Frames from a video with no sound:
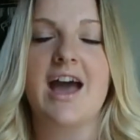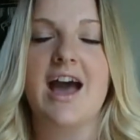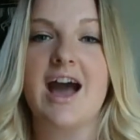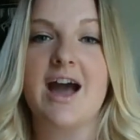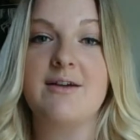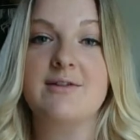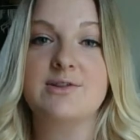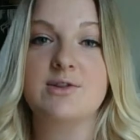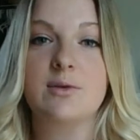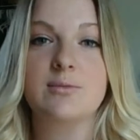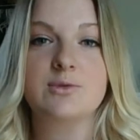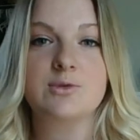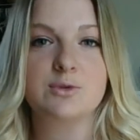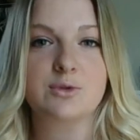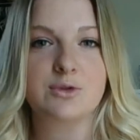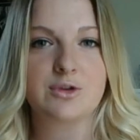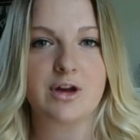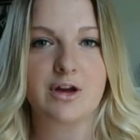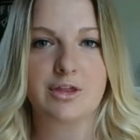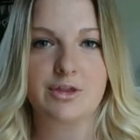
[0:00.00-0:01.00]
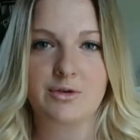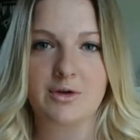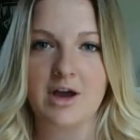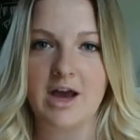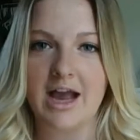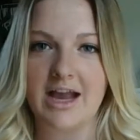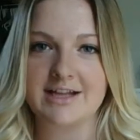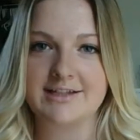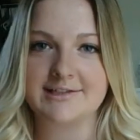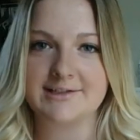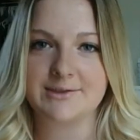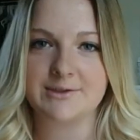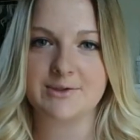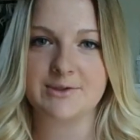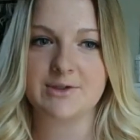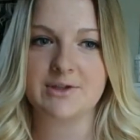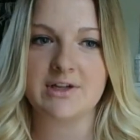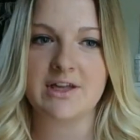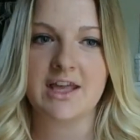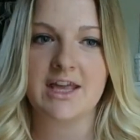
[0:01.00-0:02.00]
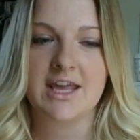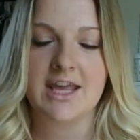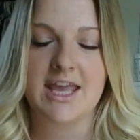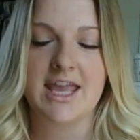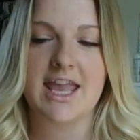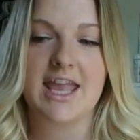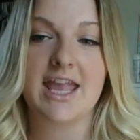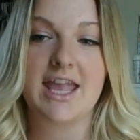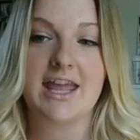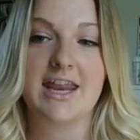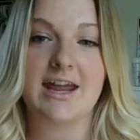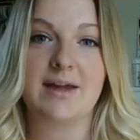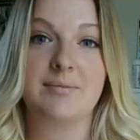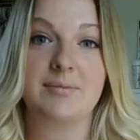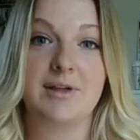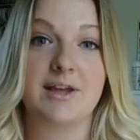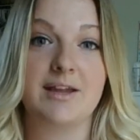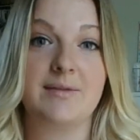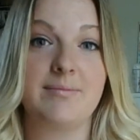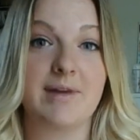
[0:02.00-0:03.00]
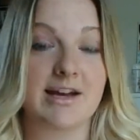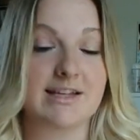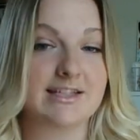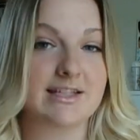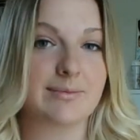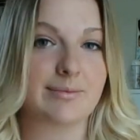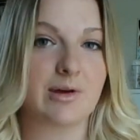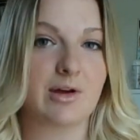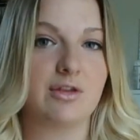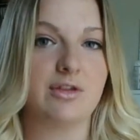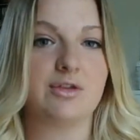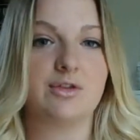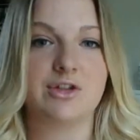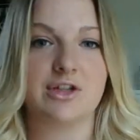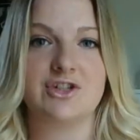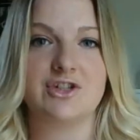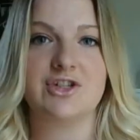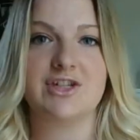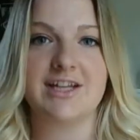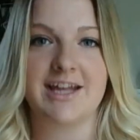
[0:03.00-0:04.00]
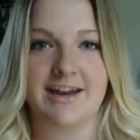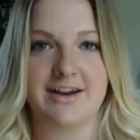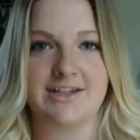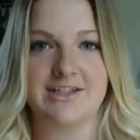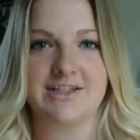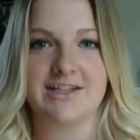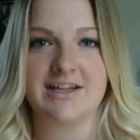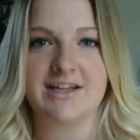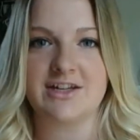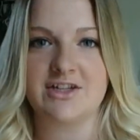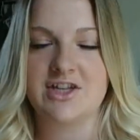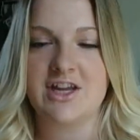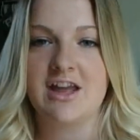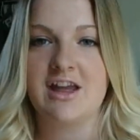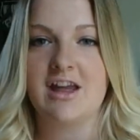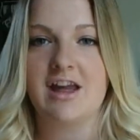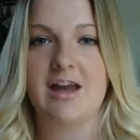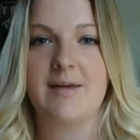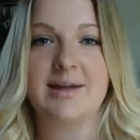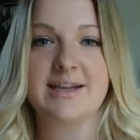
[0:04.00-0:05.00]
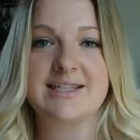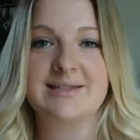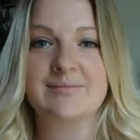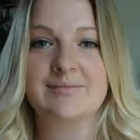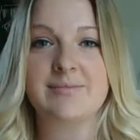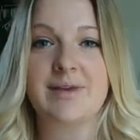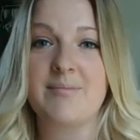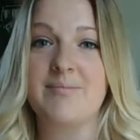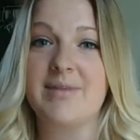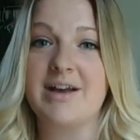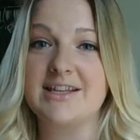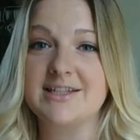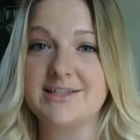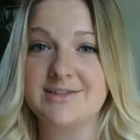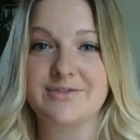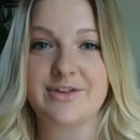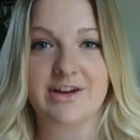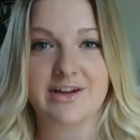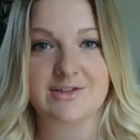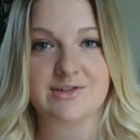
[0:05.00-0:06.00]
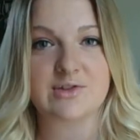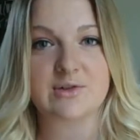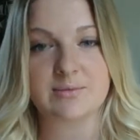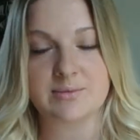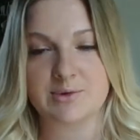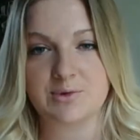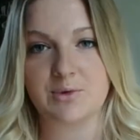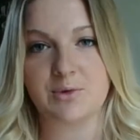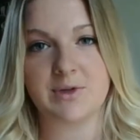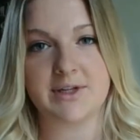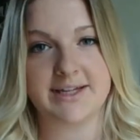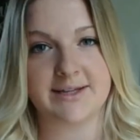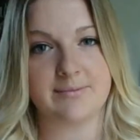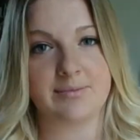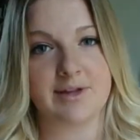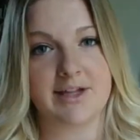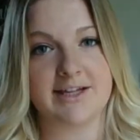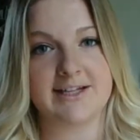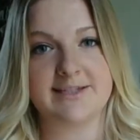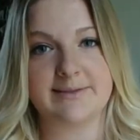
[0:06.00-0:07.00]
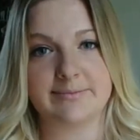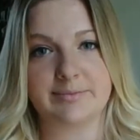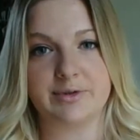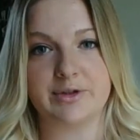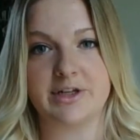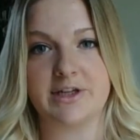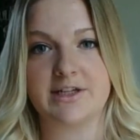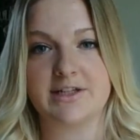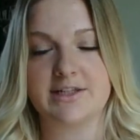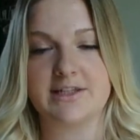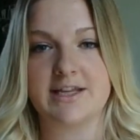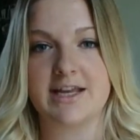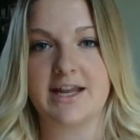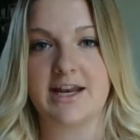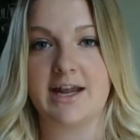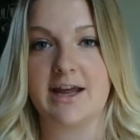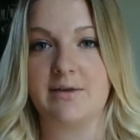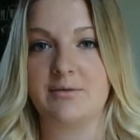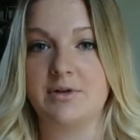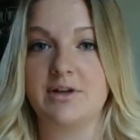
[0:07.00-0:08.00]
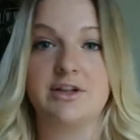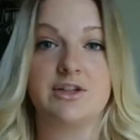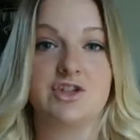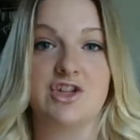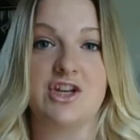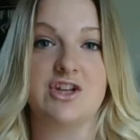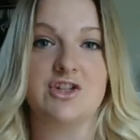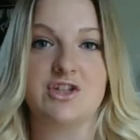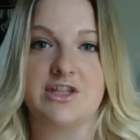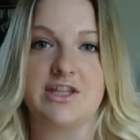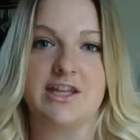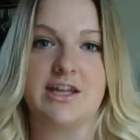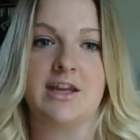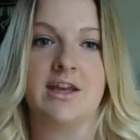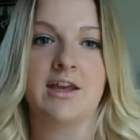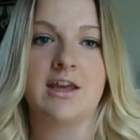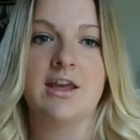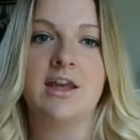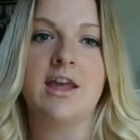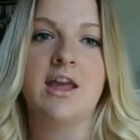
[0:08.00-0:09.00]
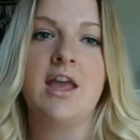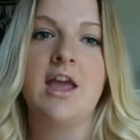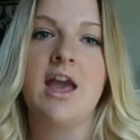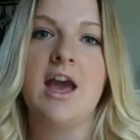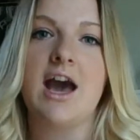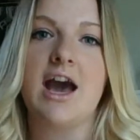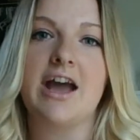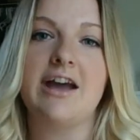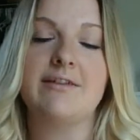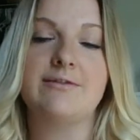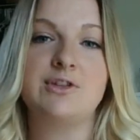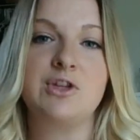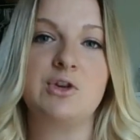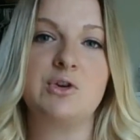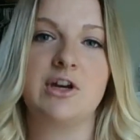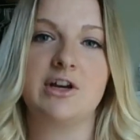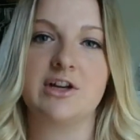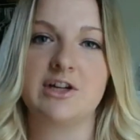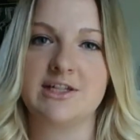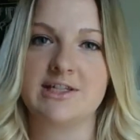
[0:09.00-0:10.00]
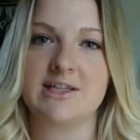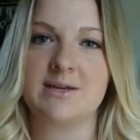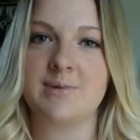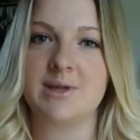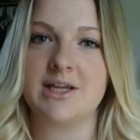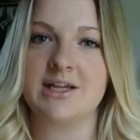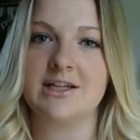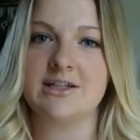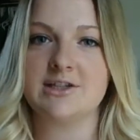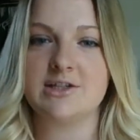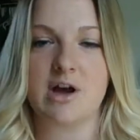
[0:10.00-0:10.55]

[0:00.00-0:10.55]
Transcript: I was homeschooled all throughout high school, and I played basketball through Christian Heritage. I made some of my best friends homeschooling and playing sports, and I wouldn't change a thing. I have two younger siblings,